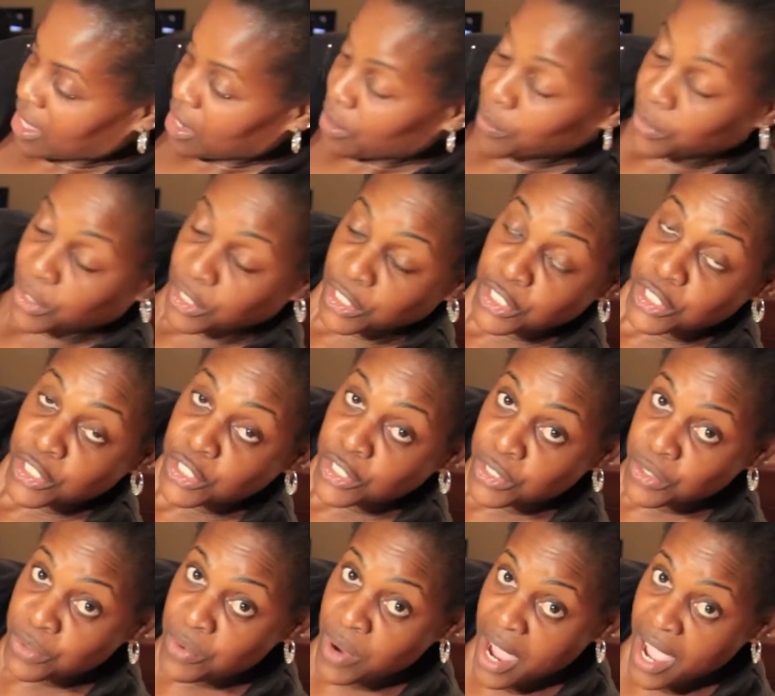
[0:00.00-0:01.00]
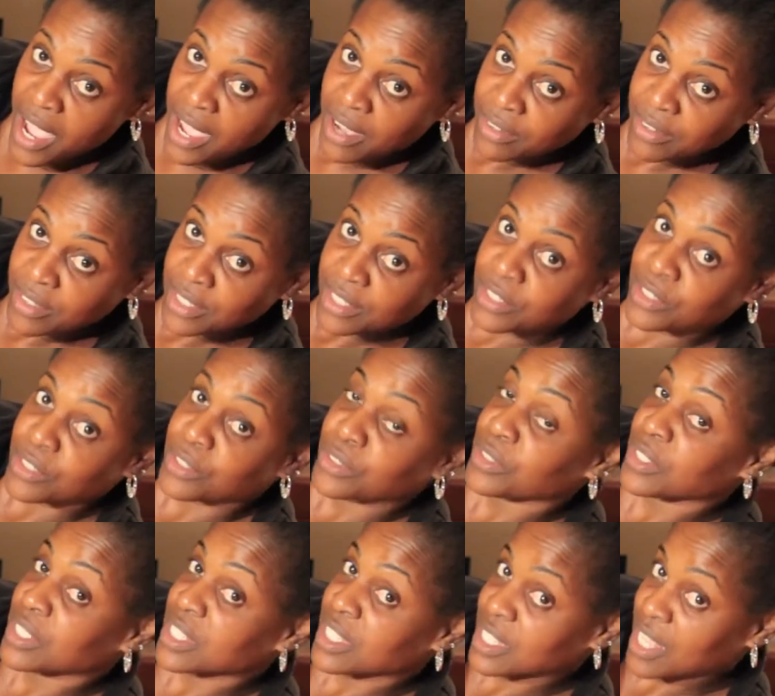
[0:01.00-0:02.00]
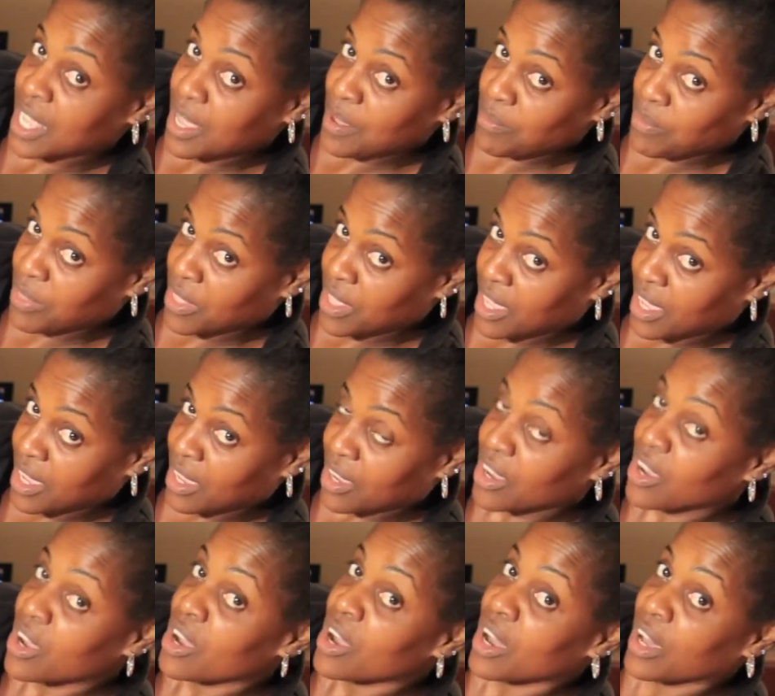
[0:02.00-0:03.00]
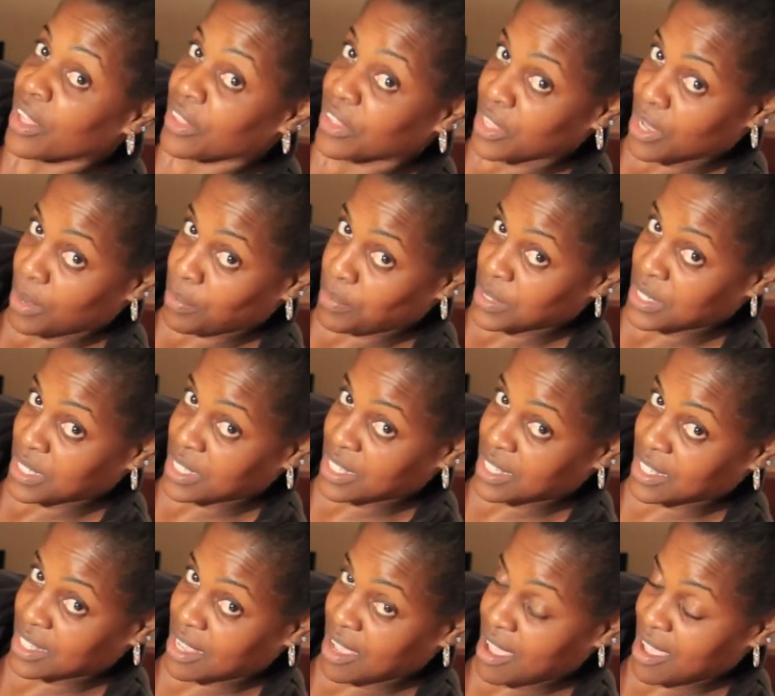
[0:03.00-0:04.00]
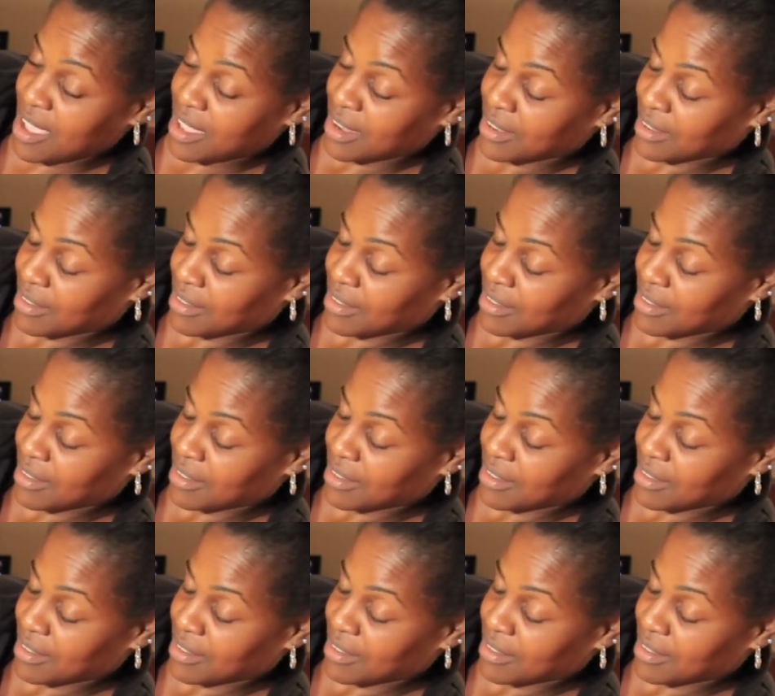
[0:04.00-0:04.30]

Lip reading: We're going to turn around and do the same thing on the opposite side.